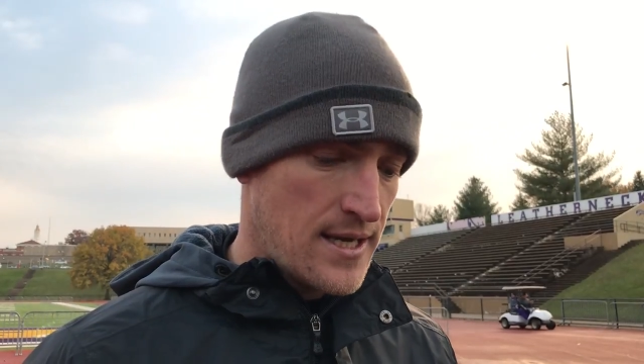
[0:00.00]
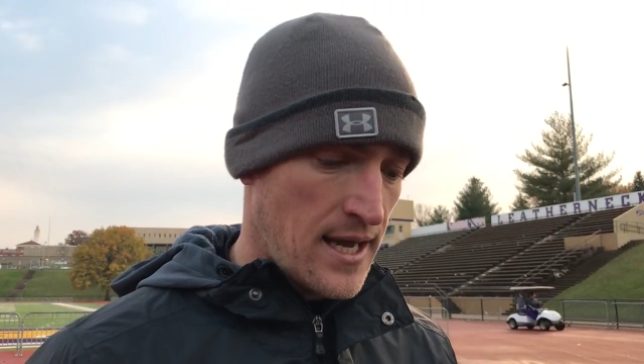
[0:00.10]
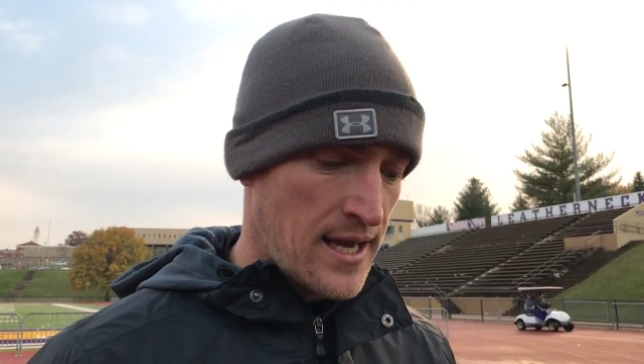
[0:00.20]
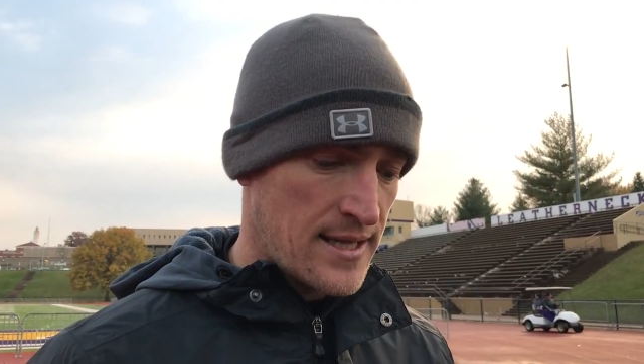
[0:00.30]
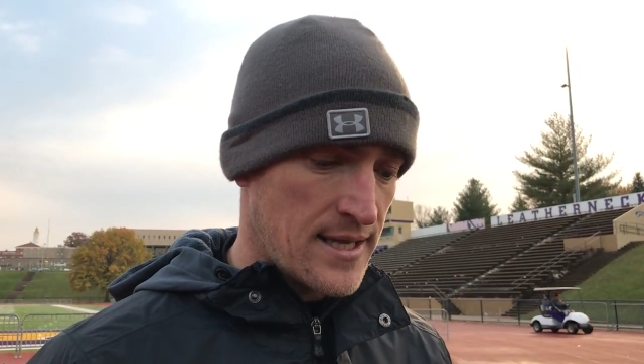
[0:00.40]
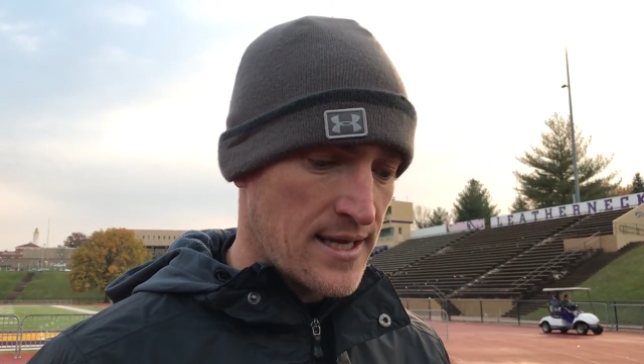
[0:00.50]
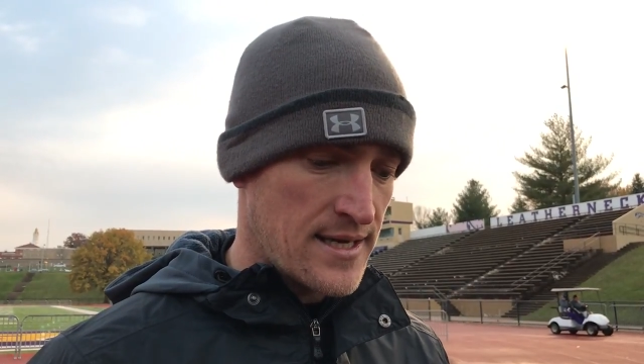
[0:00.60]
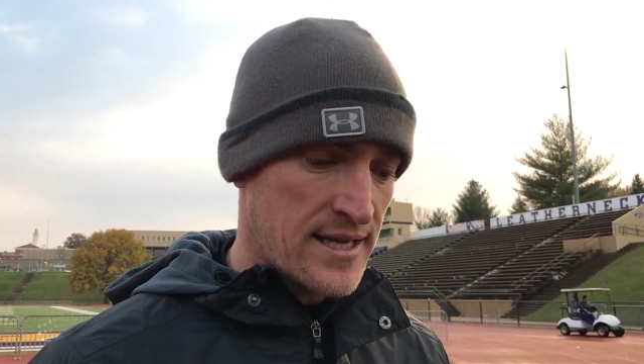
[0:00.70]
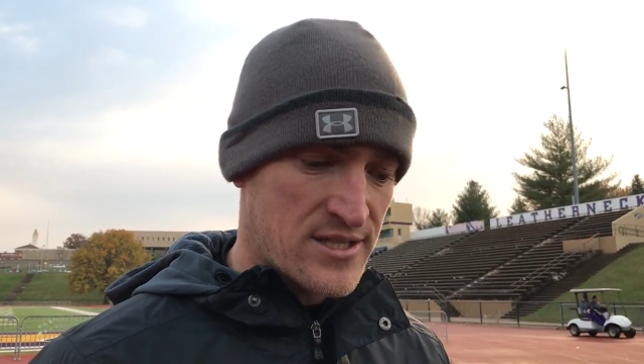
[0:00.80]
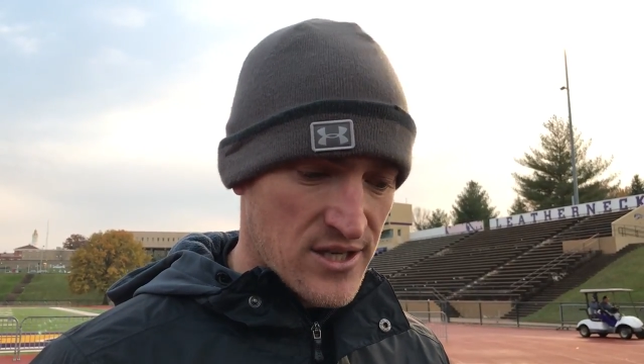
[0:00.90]
And then
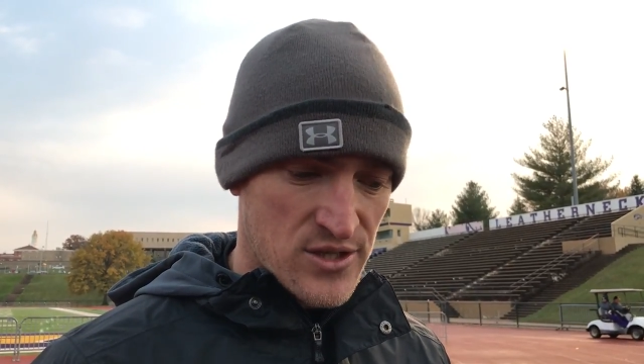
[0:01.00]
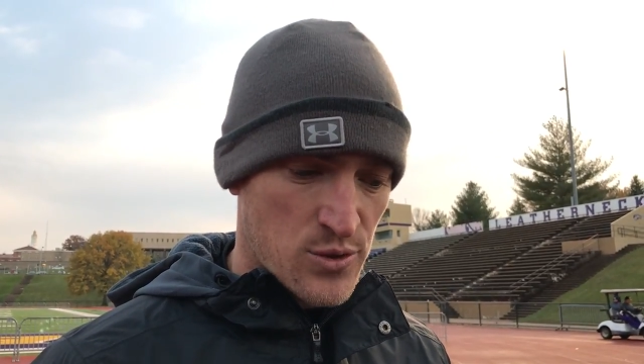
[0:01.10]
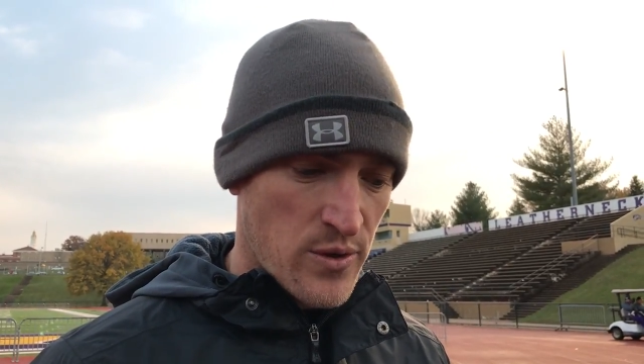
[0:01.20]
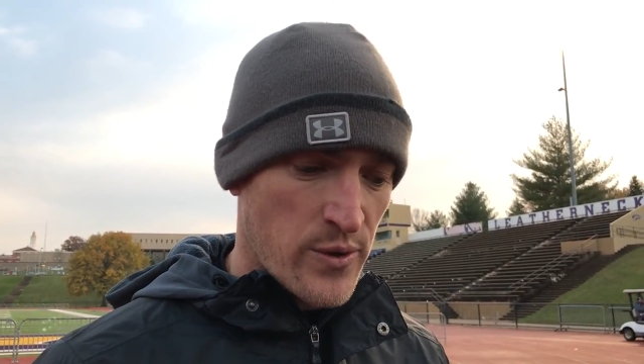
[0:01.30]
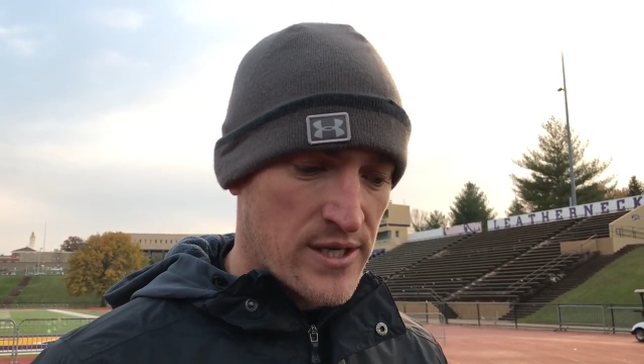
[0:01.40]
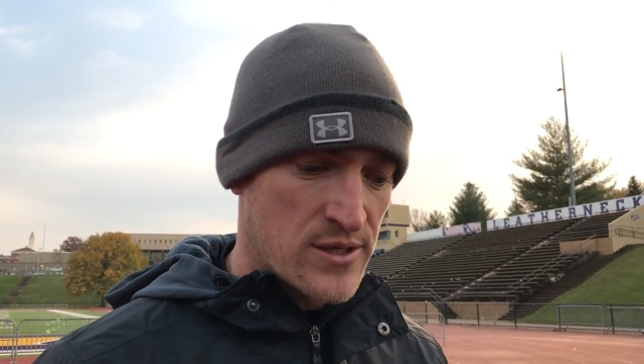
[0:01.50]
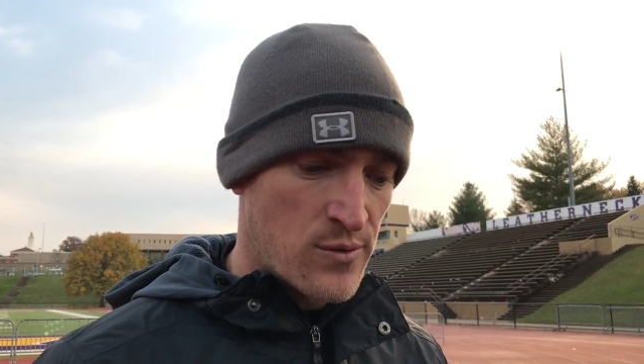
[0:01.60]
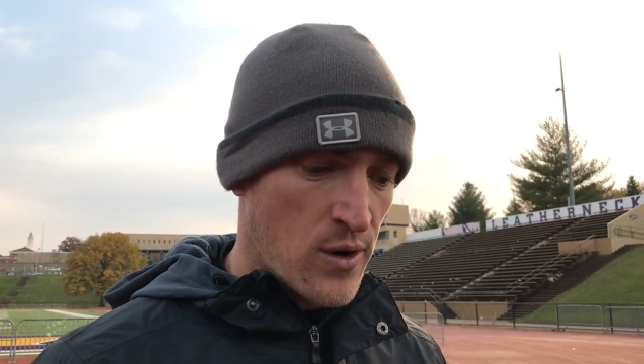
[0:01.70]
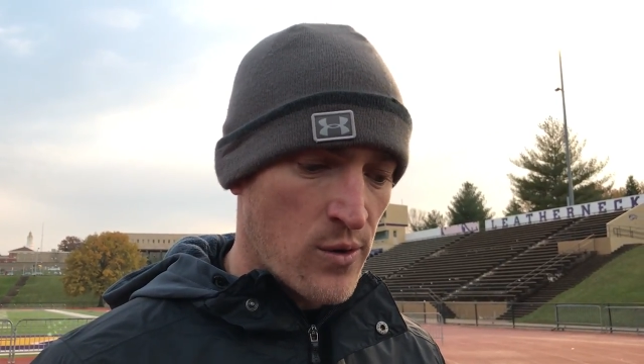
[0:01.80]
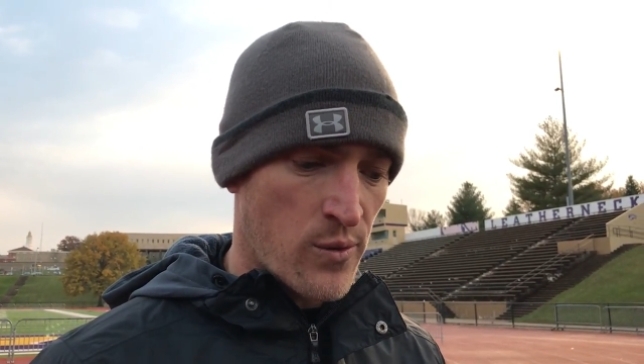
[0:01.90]
that's just 3 weeks in a
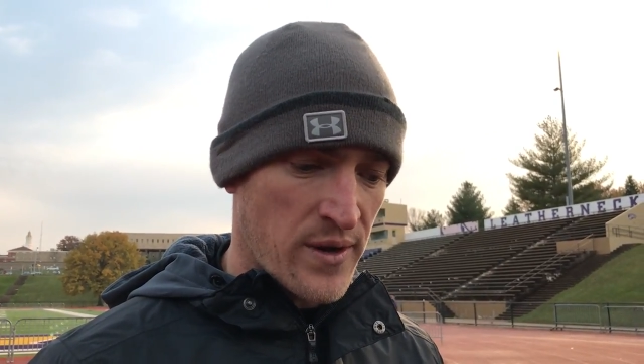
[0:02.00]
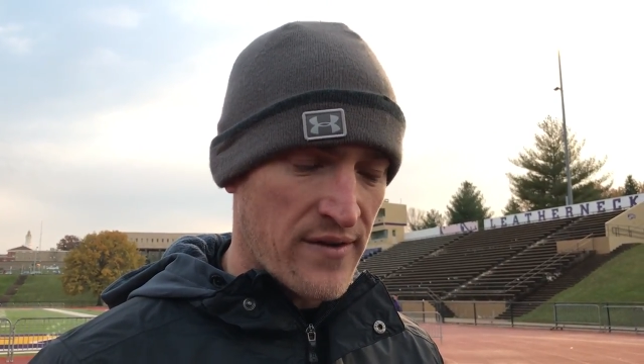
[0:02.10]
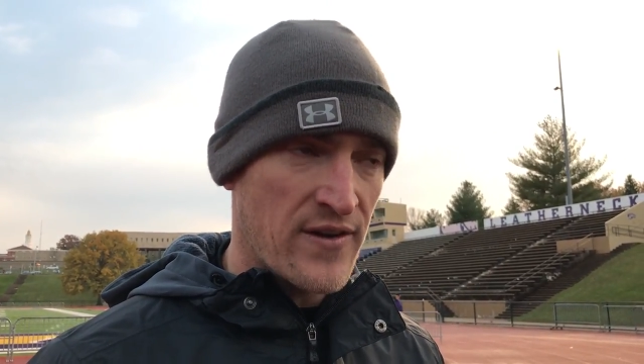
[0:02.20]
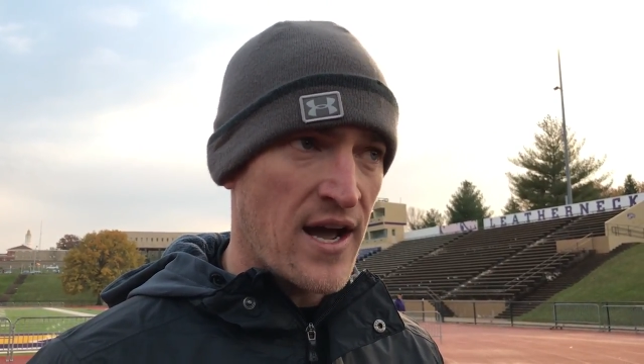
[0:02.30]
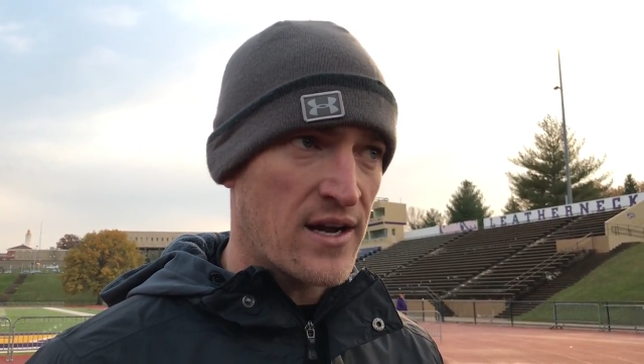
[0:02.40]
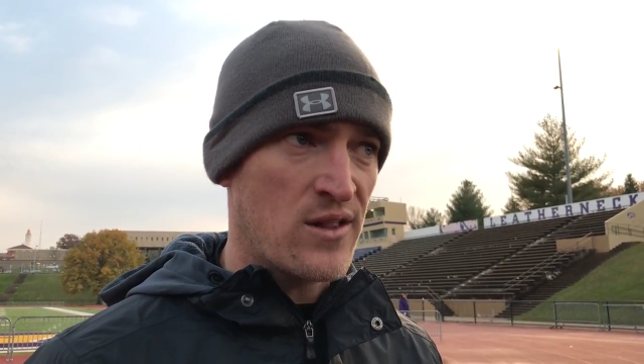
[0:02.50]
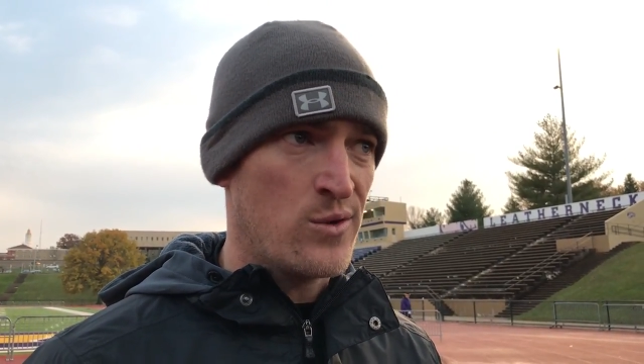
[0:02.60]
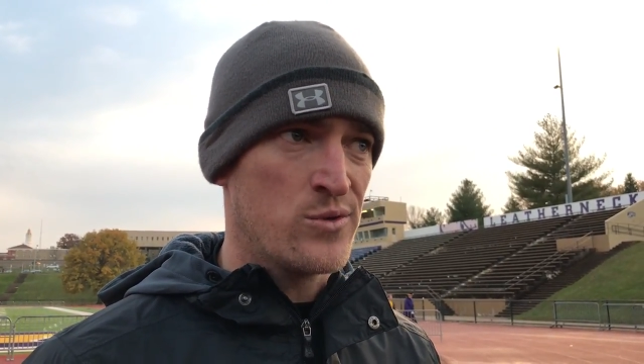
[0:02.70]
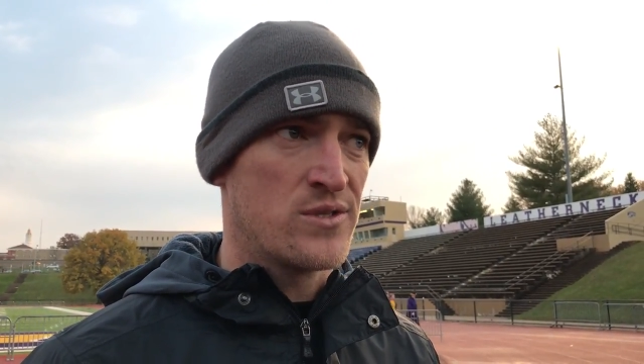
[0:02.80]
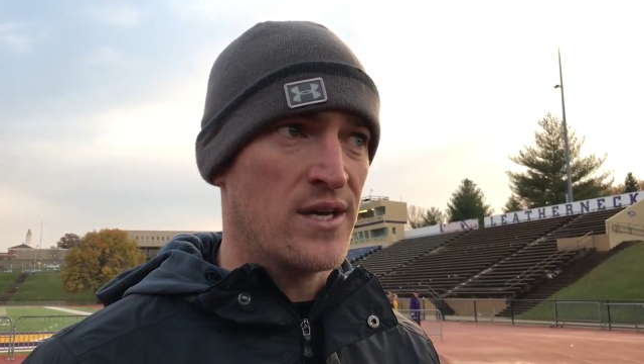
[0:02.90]
row where we have not
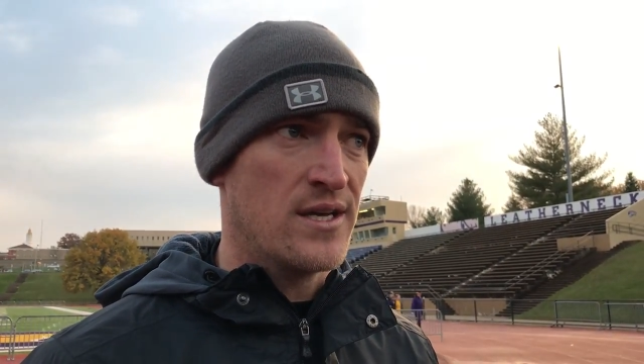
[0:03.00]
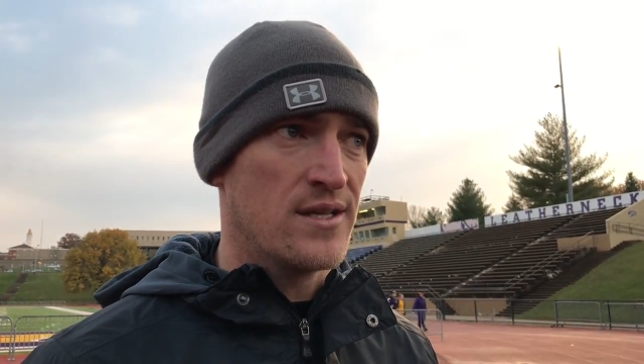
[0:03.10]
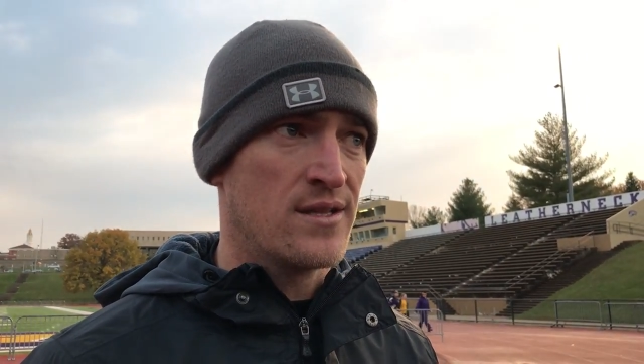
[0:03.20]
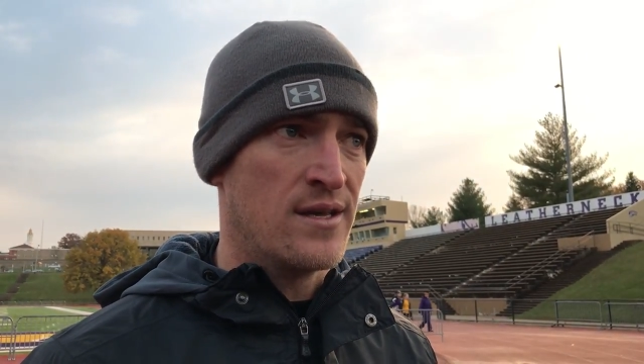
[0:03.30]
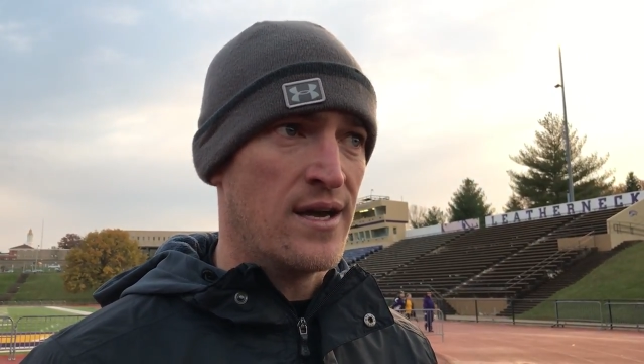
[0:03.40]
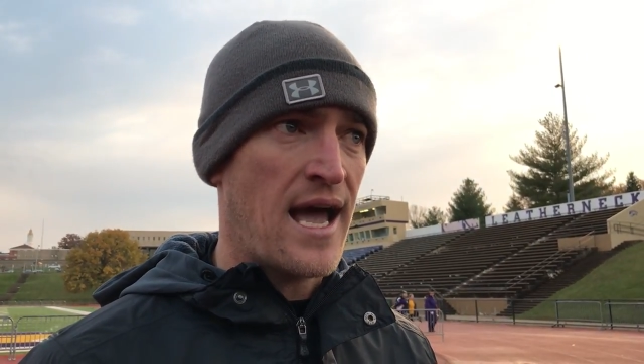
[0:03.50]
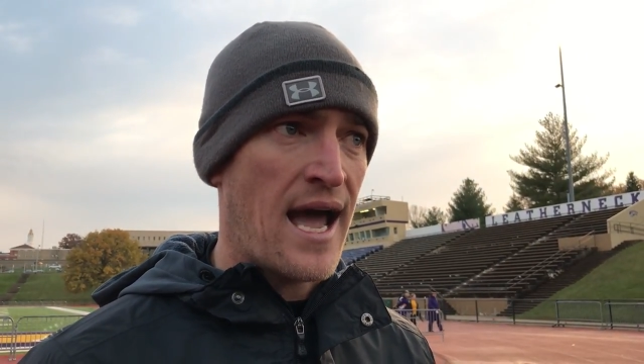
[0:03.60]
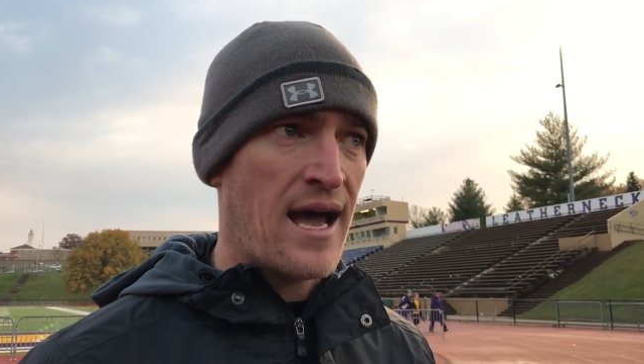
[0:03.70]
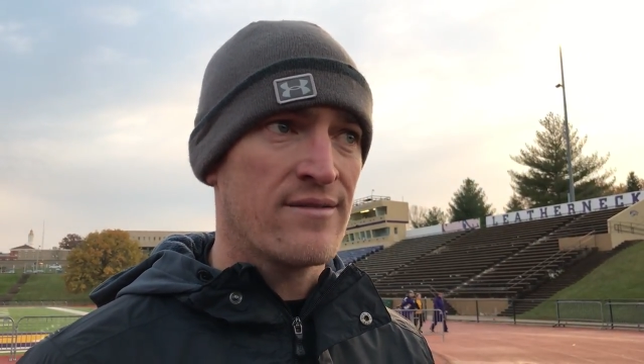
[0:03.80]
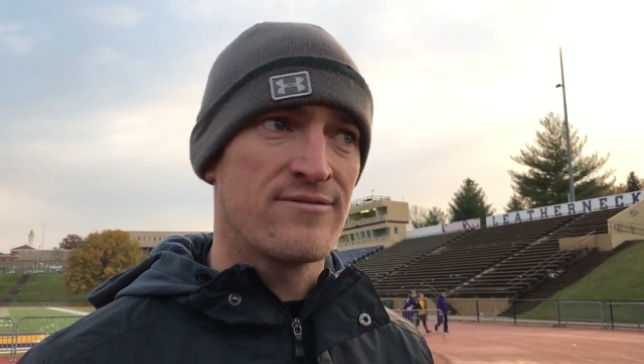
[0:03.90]
closed the
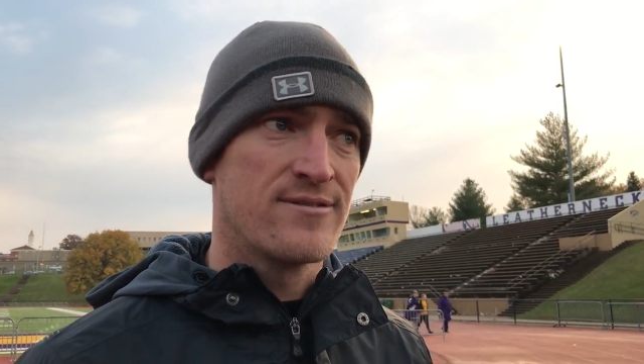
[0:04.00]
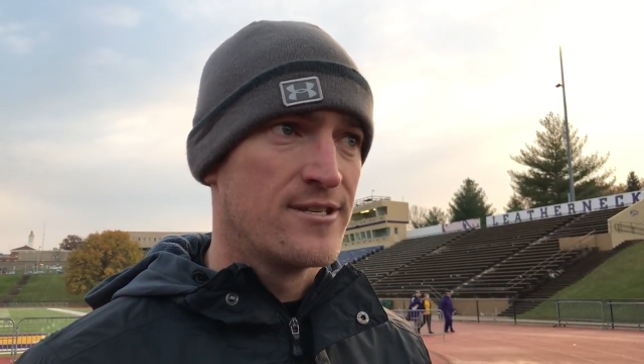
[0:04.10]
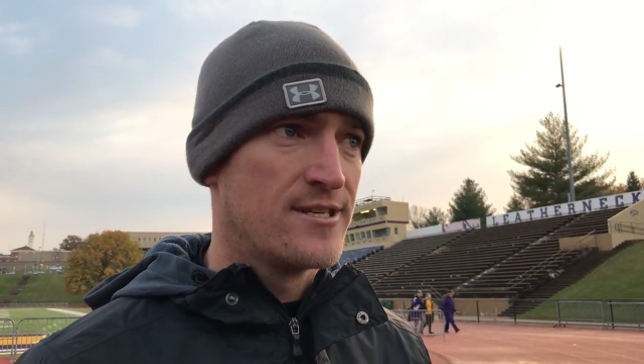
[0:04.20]
half